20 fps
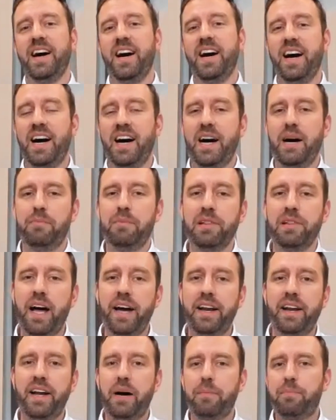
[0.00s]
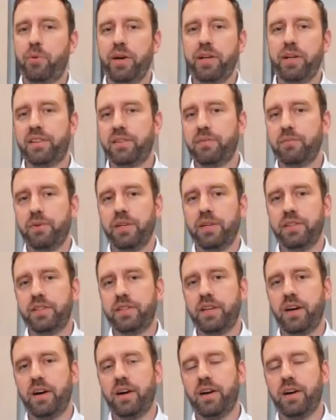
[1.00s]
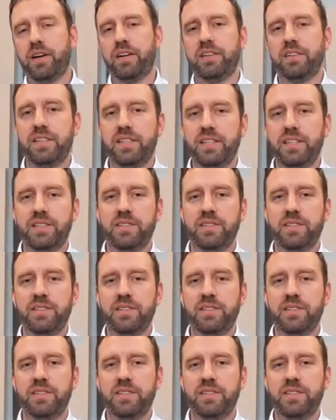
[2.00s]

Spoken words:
line up with our